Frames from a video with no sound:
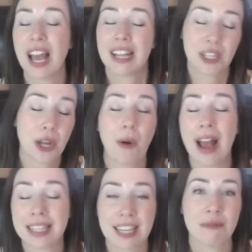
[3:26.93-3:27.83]
You know,
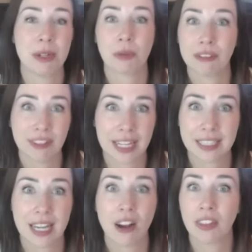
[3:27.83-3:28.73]
as I've been
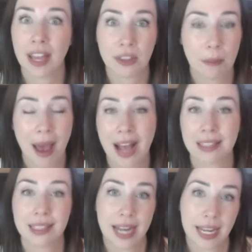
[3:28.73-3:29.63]
reflecting on like the
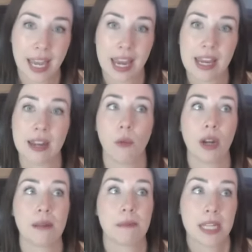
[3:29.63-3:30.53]
past decade and what
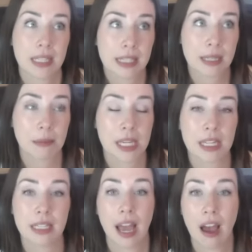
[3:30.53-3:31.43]
it means to me
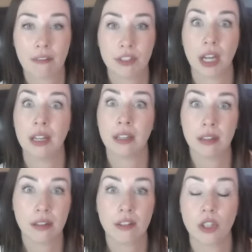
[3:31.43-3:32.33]
to have
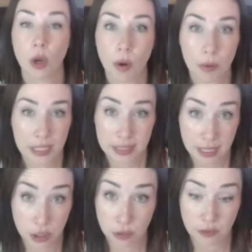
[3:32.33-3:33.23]
done Yoga with
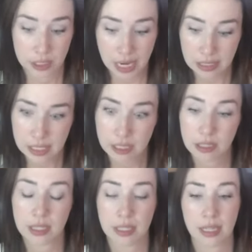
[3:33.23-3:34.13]
Kassandra for 10
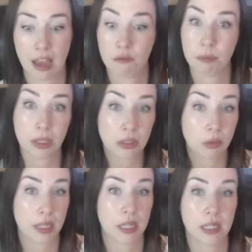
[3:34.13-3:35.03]
years and to have built
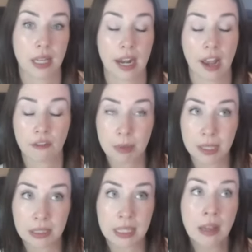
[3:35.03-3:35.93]
what it is that I have
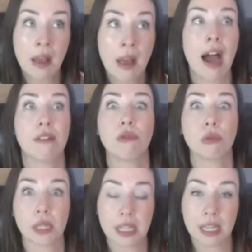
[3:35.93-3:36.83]
built, I've
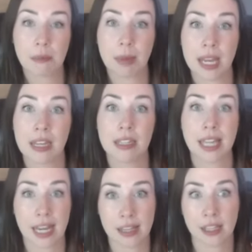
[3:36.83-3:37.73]
really been
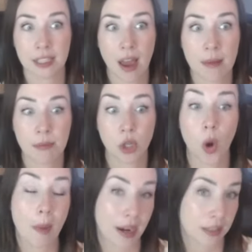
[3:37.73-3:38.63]
taking the time to
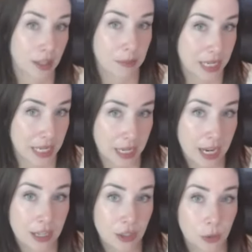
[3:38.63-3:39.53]
go back to the
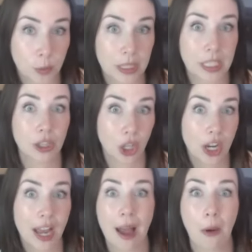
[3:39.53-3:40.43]
beginning to really
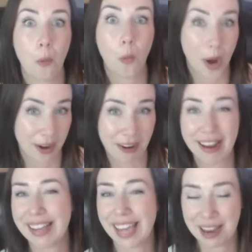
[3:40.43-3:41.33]
look at where
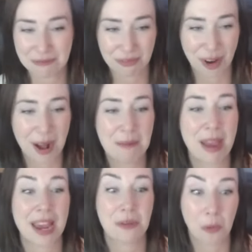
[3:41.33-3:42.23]
I came from
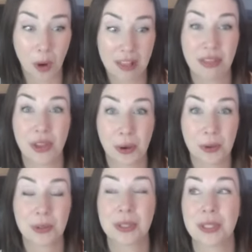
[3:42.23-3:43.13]
and what
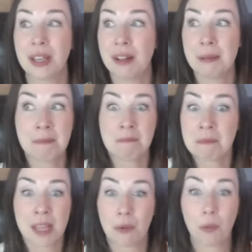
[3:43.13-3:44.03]
those,
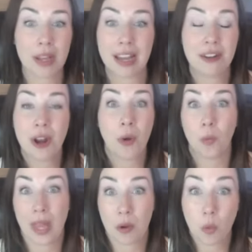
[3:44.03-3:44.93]
I don't know,
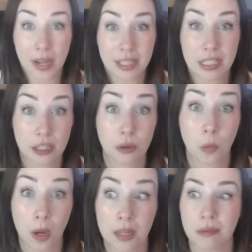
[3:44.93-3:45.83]
like what year
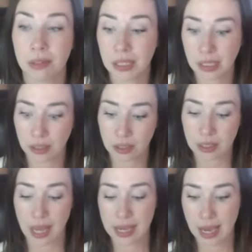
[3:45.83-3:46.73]
one really looked
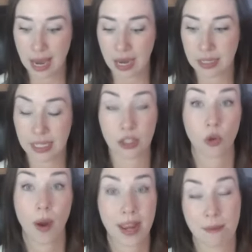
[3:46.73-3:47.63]
like. And it's
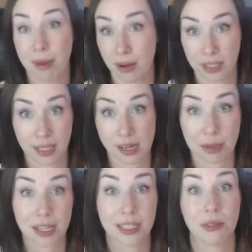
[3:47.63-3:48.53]
quite embarrassing
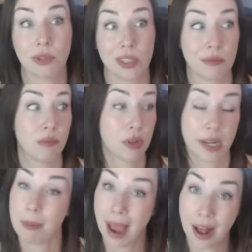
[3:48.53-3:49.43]
because it was
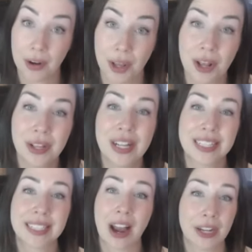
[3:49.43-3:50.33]
pretty bad.
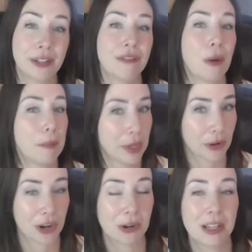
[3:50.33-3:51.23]
It's kind of a
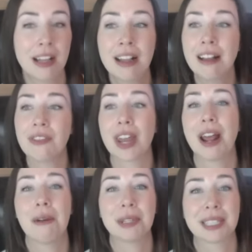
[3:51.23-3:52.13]
miracle
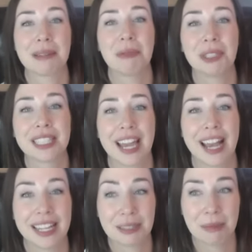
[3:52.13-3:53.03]
that I was able to get
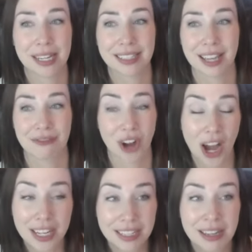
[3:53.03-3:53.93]
as big as I've
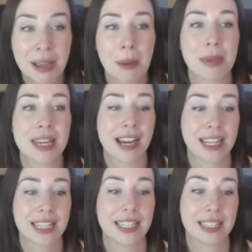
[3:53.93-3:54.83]
gotten,
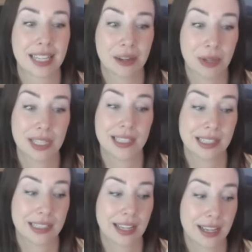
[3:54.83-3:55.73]
because it
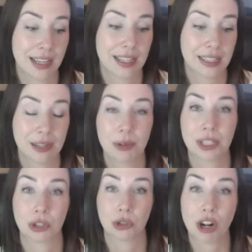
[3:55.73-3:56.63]
was
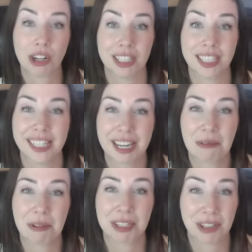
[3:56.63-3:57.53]
a struggle.
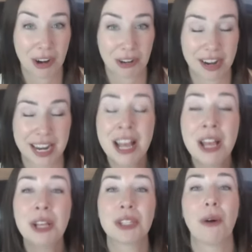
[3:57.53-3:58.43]
It was not great.
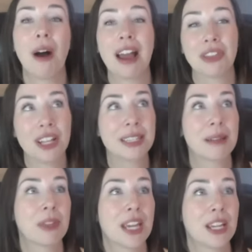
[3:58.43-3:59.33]
So I thought
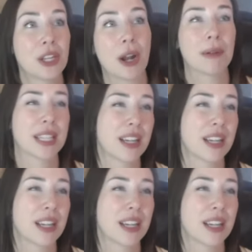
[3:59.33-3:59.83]
something, you know, I was like,